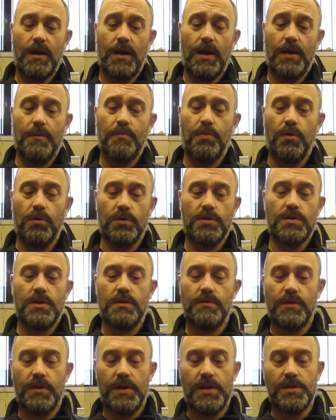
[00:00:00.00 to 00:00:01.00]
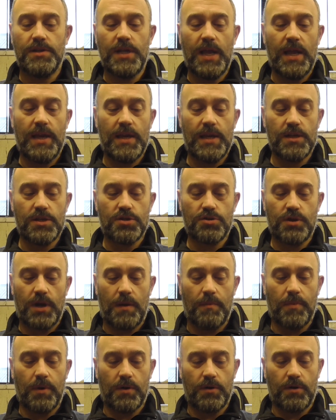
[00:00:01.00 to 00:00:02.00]
I put the retaining
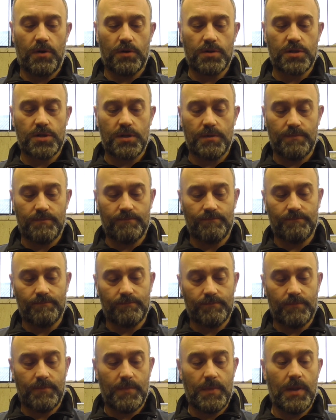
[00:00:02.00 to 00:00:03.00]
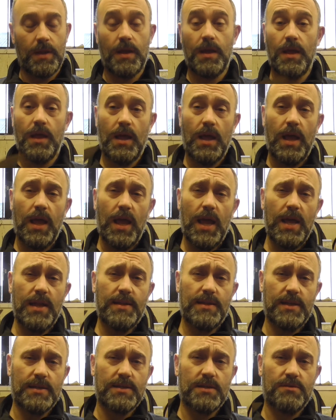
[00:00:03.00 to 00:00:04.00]
strap across.
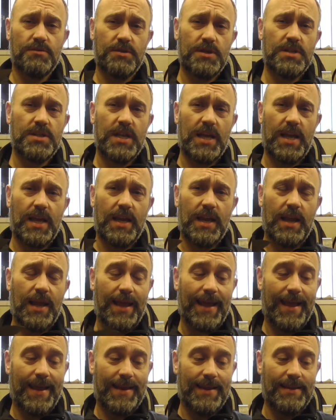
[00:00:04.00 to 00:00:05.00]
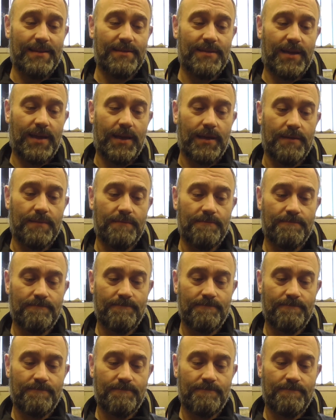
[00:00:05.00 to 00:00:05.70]
It doesn't retain anything.